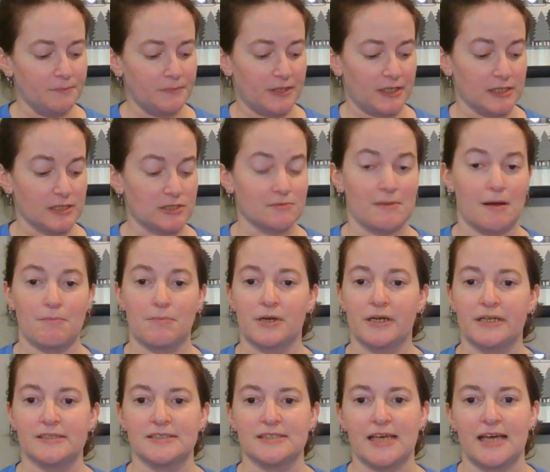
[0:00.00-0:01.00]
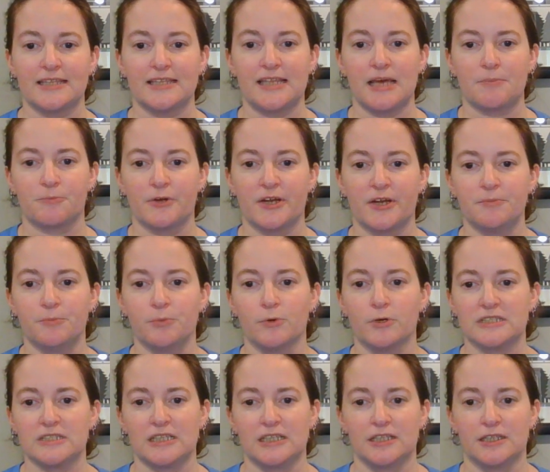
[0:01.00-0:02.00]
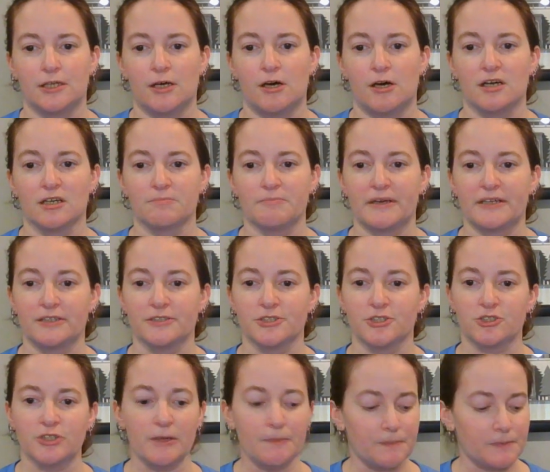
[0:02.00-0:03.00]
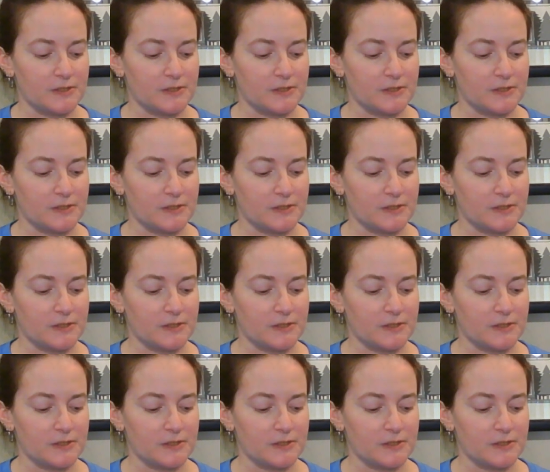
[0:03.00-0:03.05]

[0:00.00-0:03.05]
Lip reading: because remember inside that breadboard is a long metal strip.